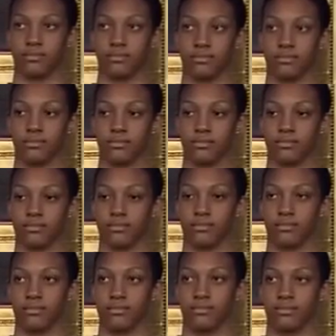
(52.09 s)

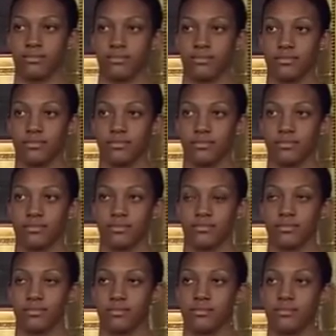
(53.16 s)

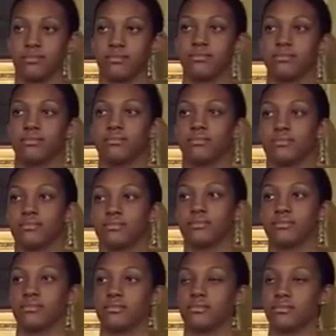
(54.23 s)

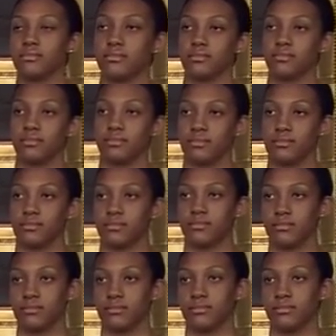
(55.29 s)

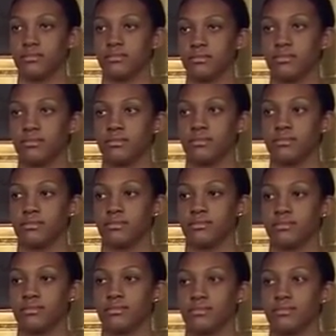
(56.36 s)

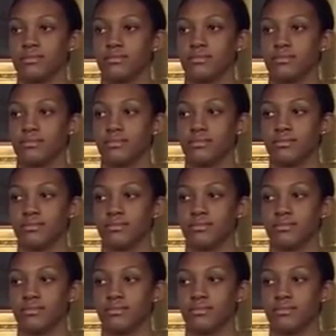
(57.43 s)
[no speech]